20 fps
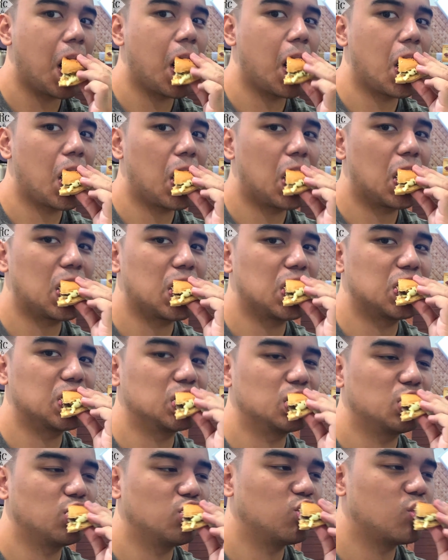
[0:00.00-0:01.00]
a burger, it's not like
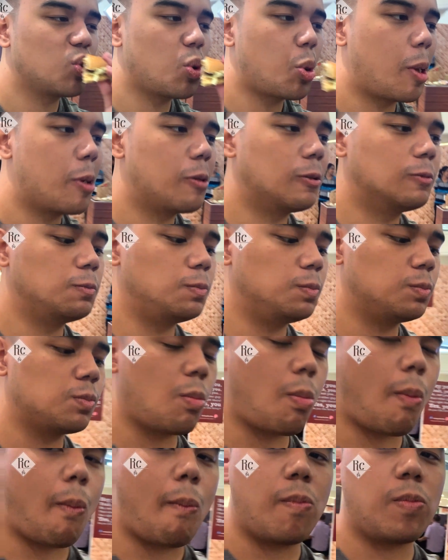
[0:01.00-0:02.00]
you're biting into nothing. You
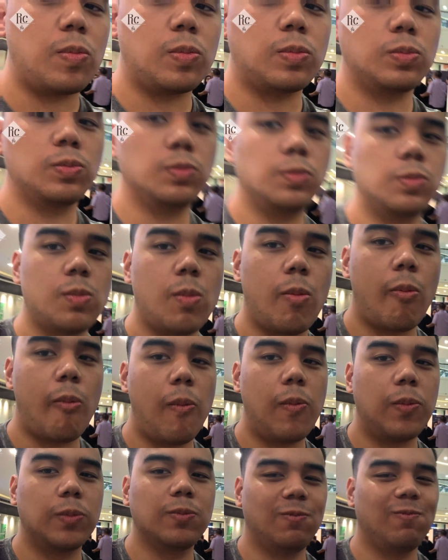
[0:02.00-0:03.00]
know there's
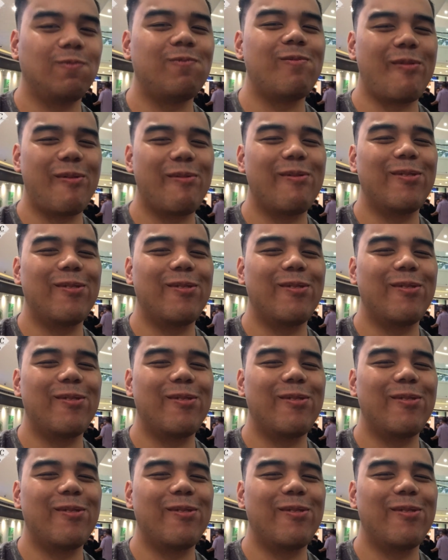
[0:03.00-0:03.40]
meat in there.